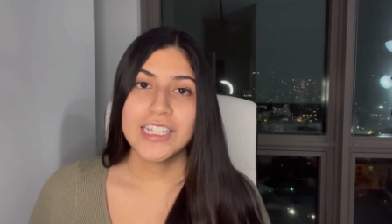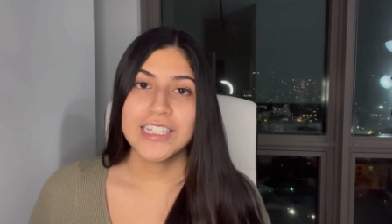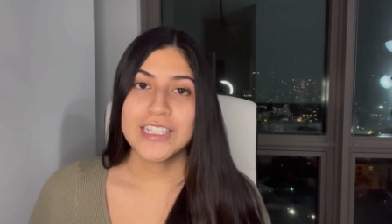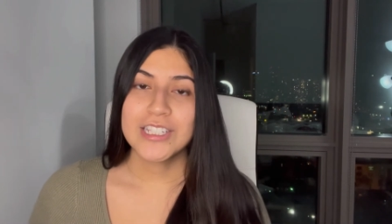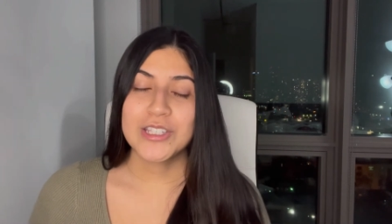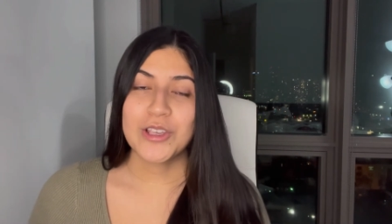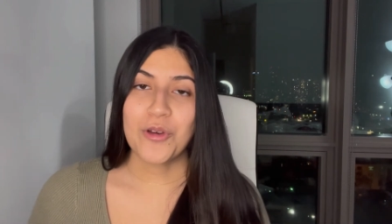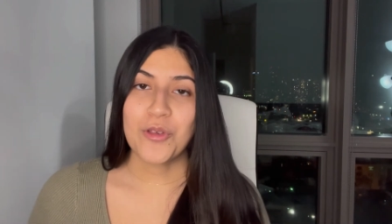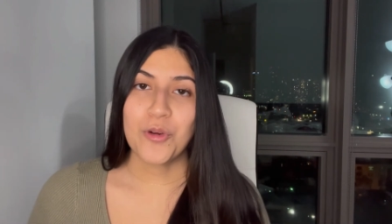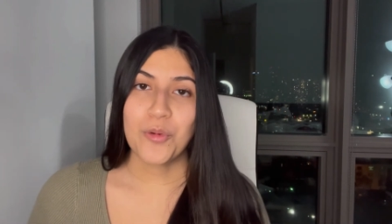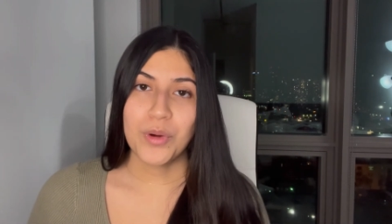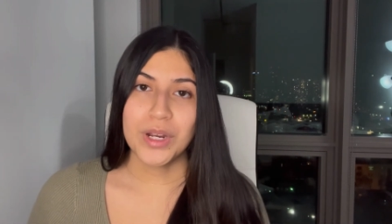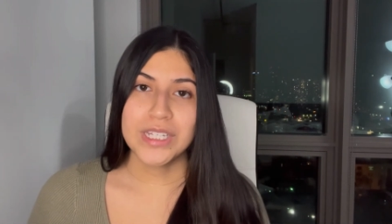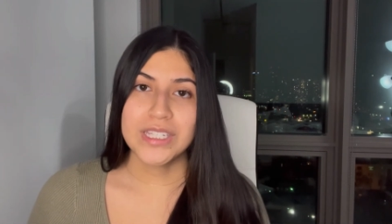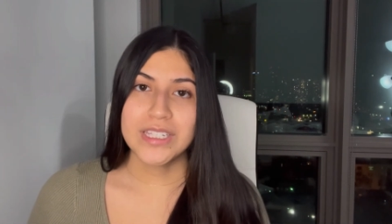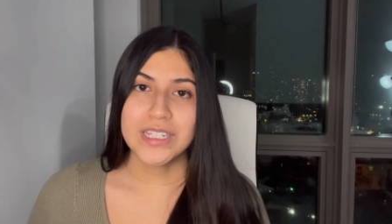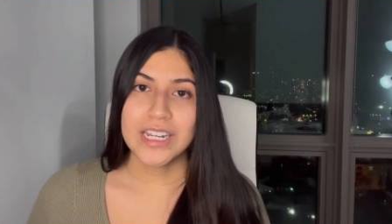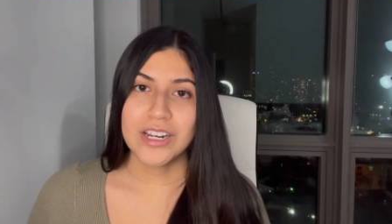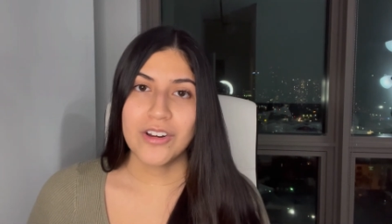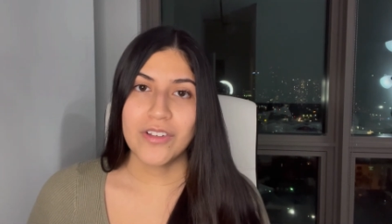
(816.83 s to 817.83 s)
So the white
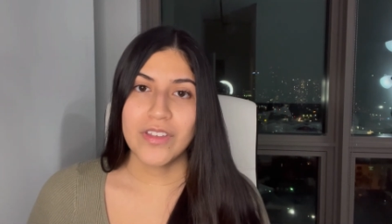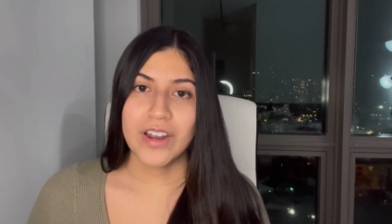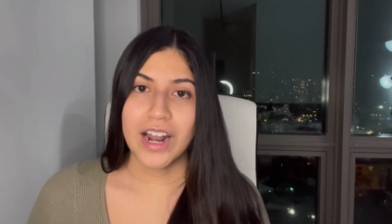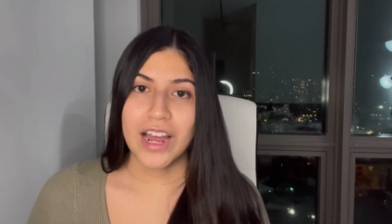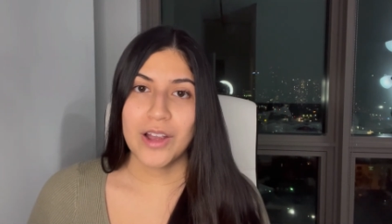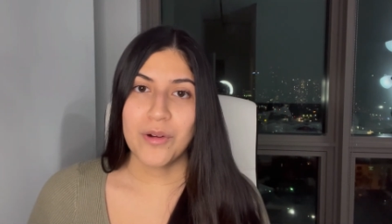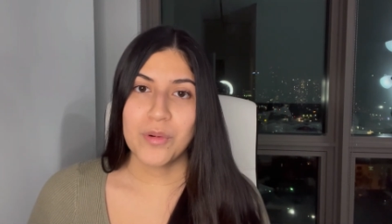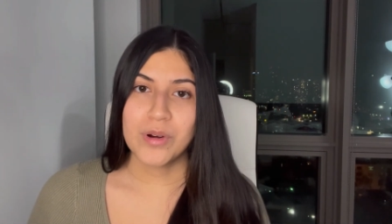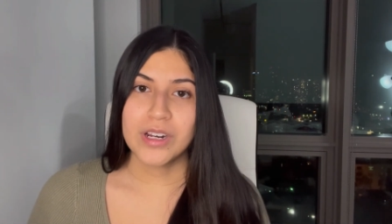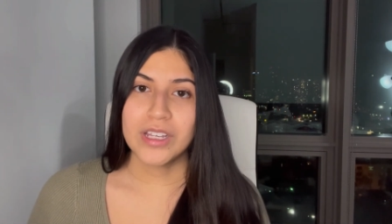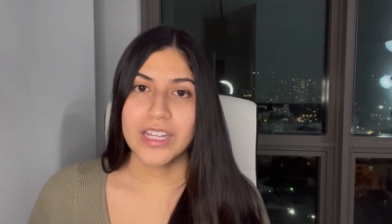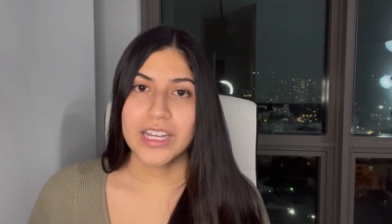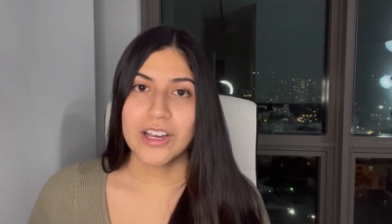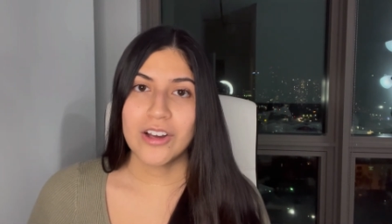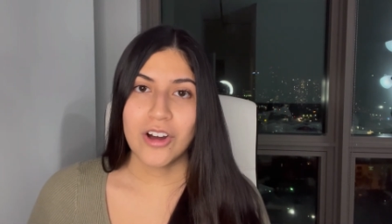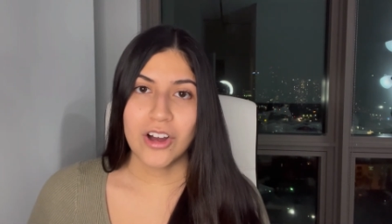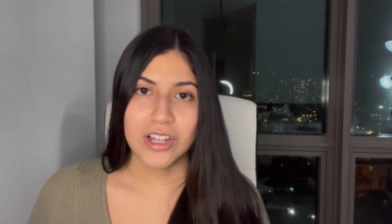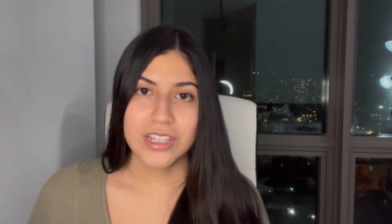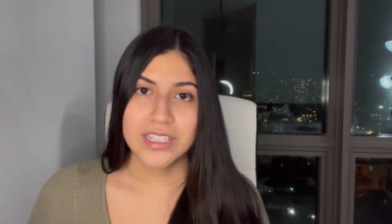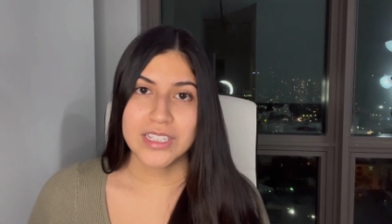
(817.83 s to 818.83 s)
sneaker that I wear like
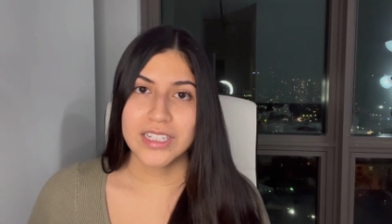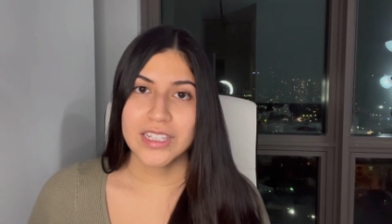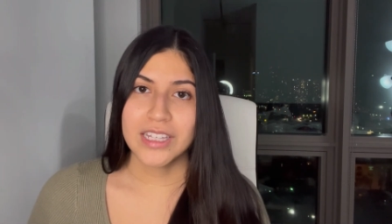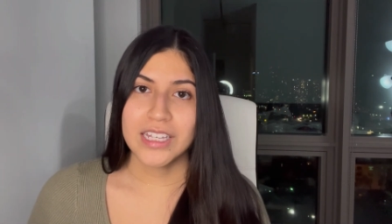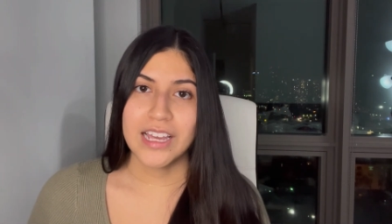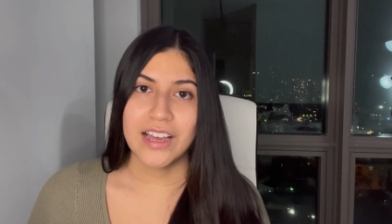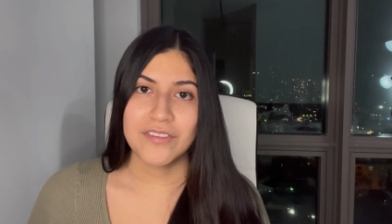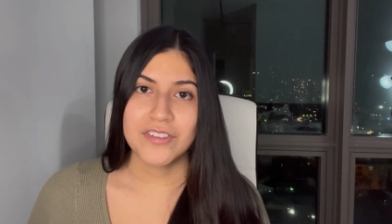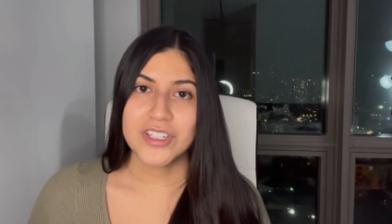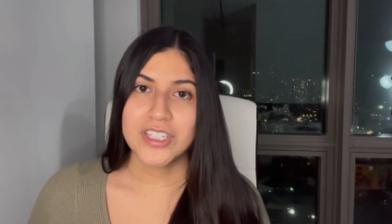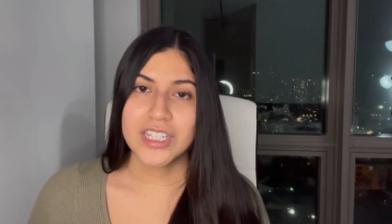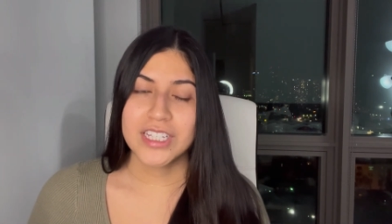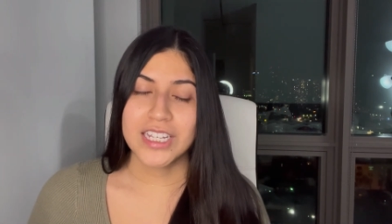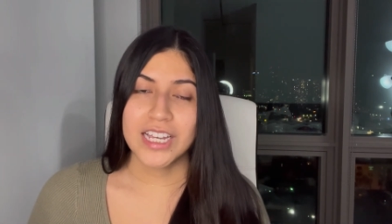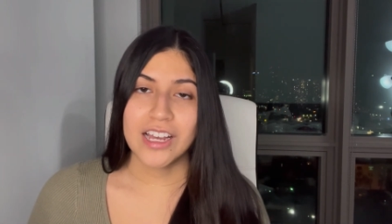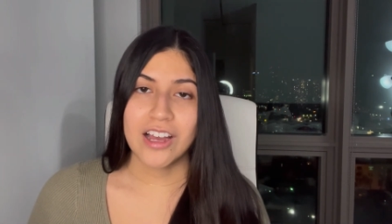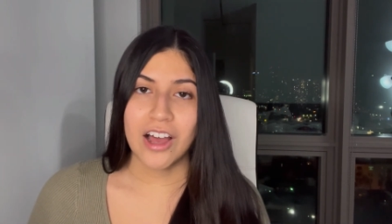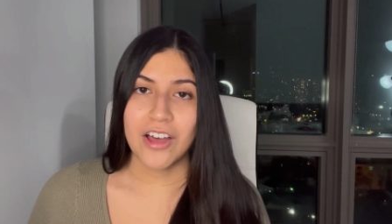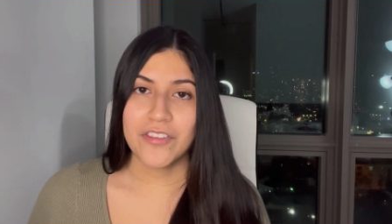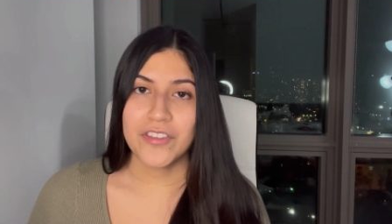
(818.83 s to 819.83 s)
constantly ever since I
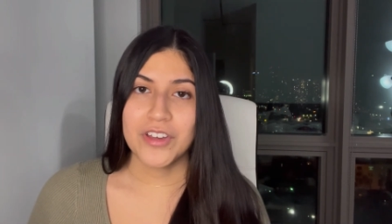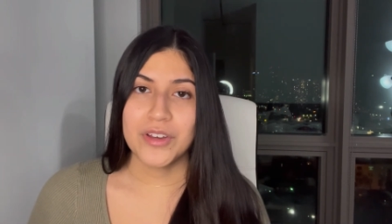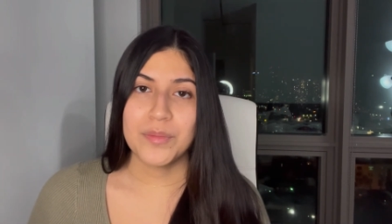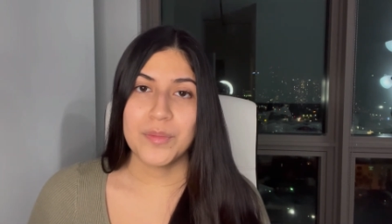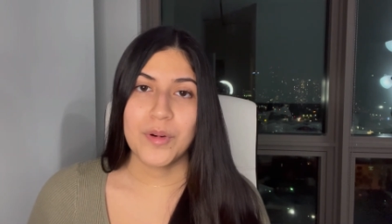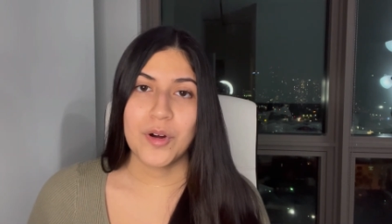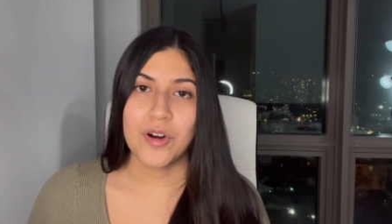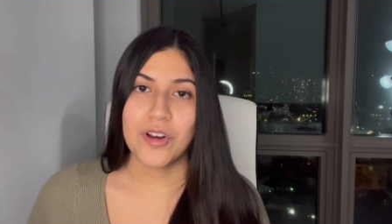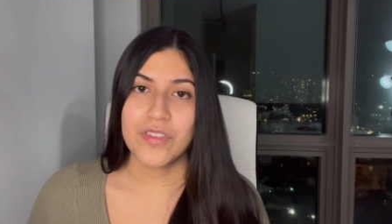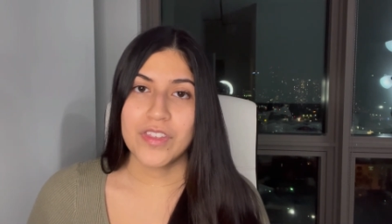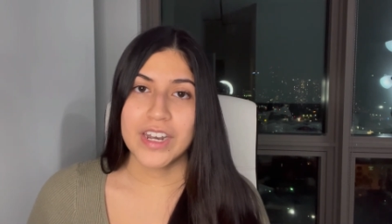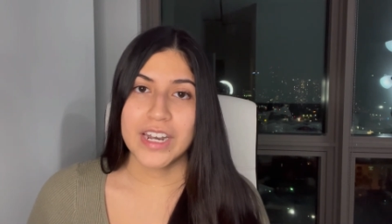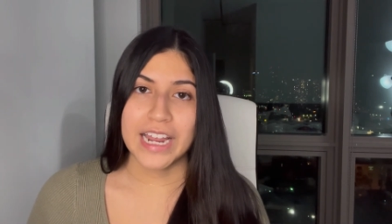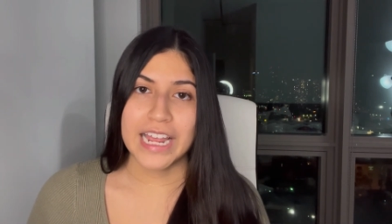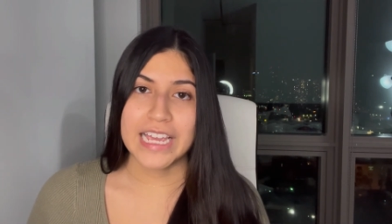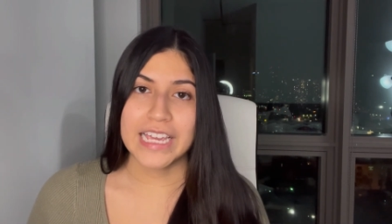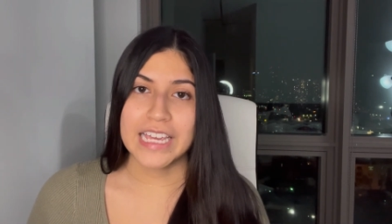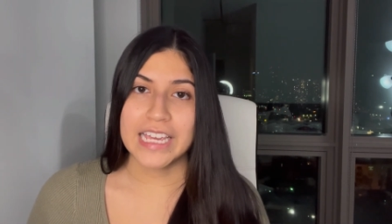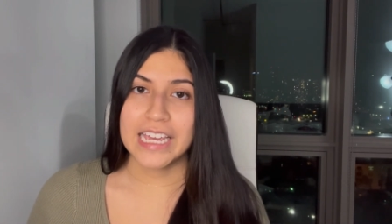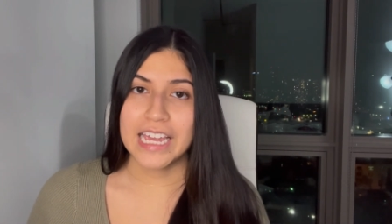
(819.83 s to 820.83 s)
got them are the
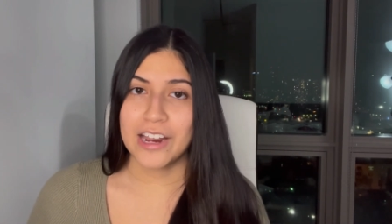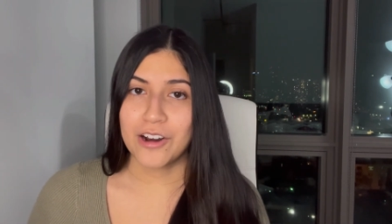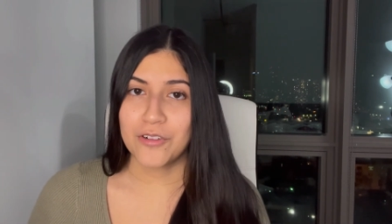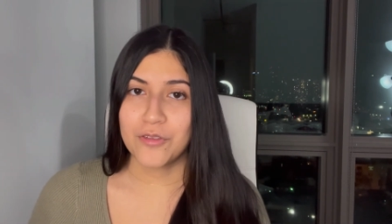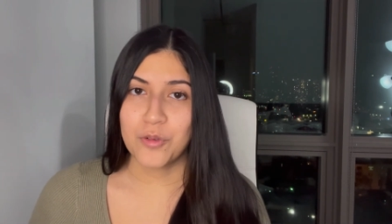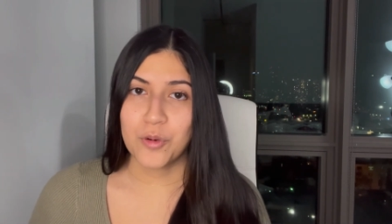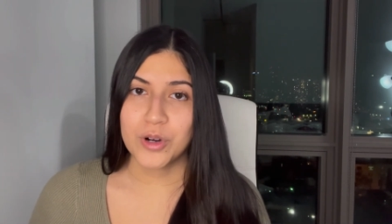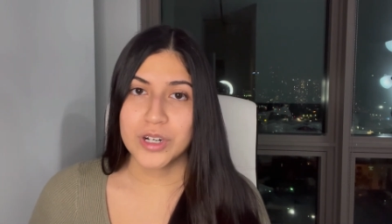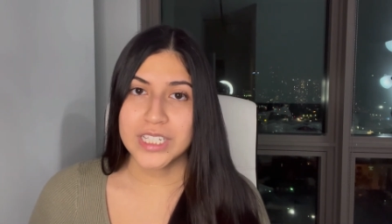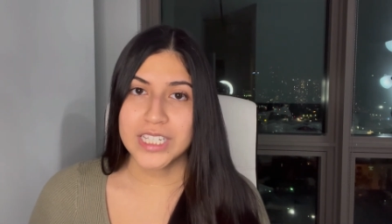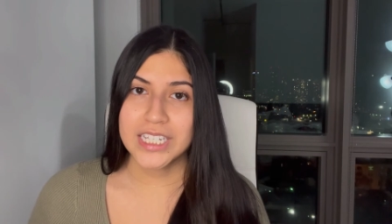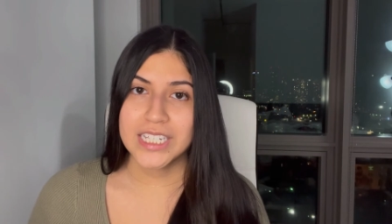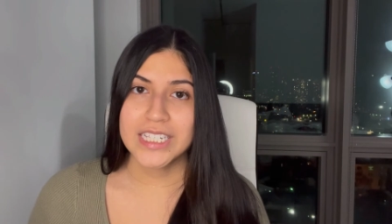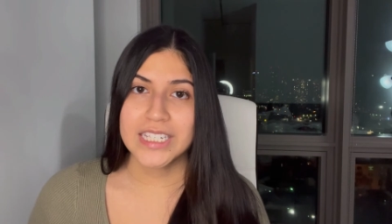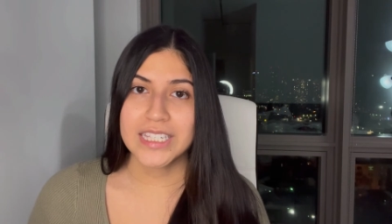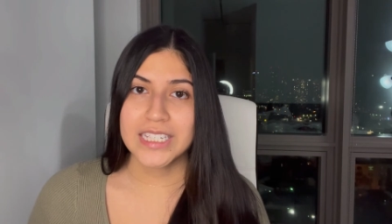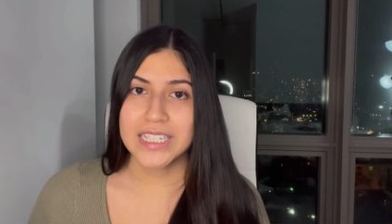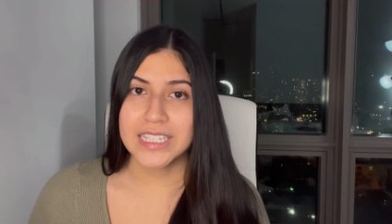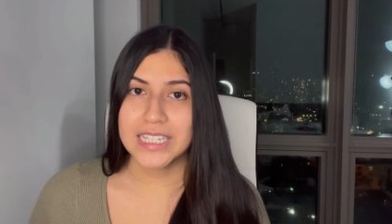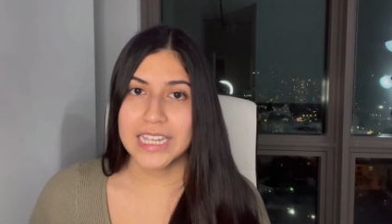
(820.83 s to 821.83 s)
Nike Air Forces,
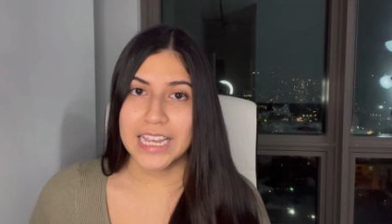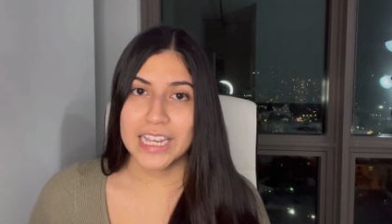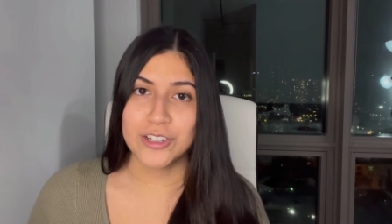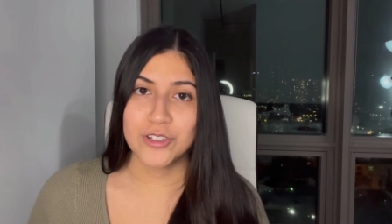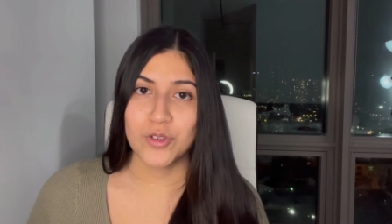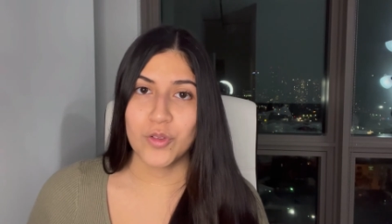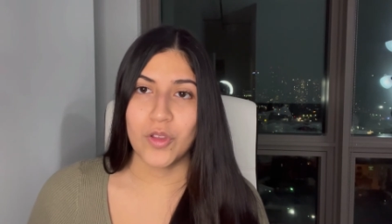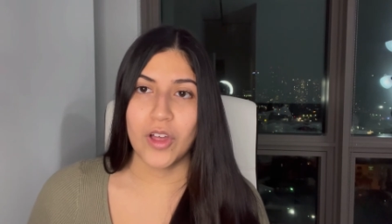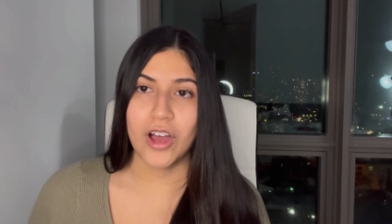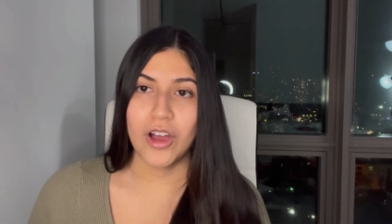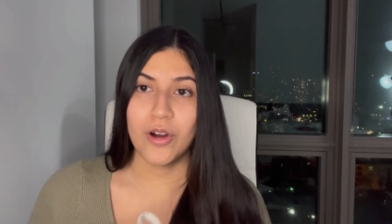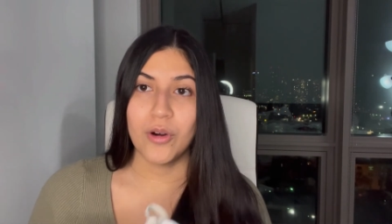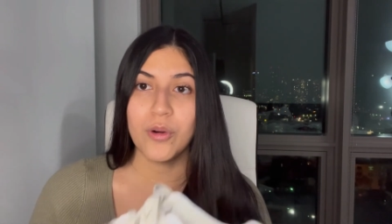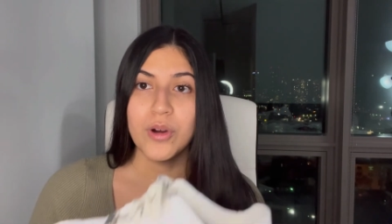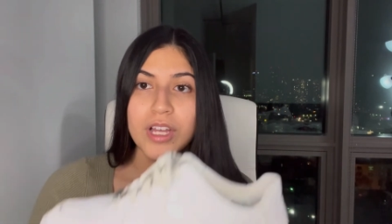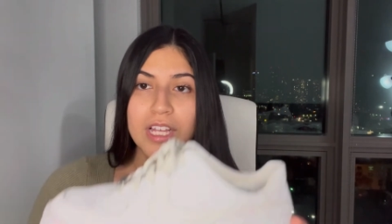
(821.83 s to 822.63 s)
the Sage Low.